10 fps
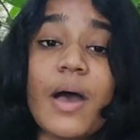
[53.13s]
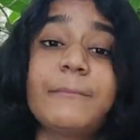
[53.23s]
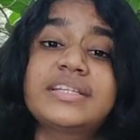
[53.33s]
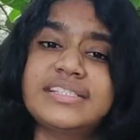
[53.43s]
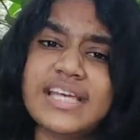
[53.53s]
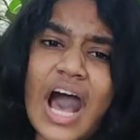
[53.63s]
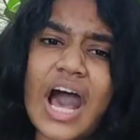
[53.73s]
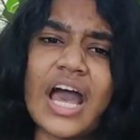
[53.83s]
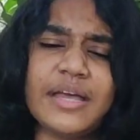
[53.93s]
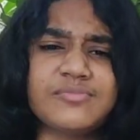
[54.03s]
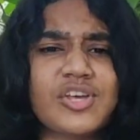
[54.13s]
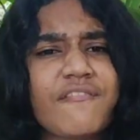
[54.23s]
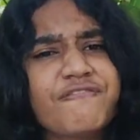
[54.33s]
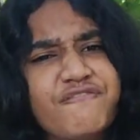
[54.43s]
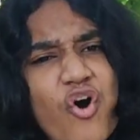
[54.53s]
but the times
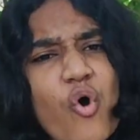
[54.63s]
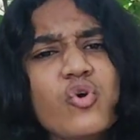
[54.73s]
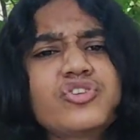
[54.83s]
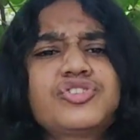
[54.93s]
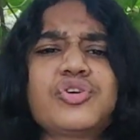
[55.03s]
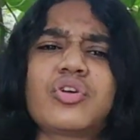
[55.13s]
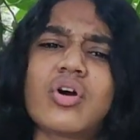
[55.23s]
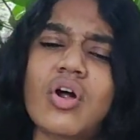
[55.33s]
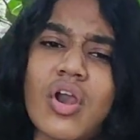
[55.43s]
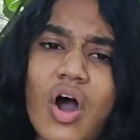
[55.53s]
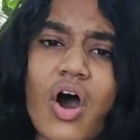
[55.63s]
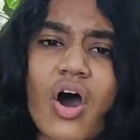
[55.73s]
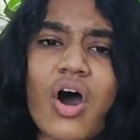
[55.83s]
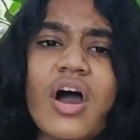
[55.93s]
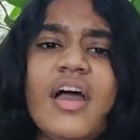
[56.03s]
that force you to
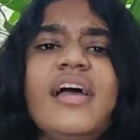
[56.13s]
claw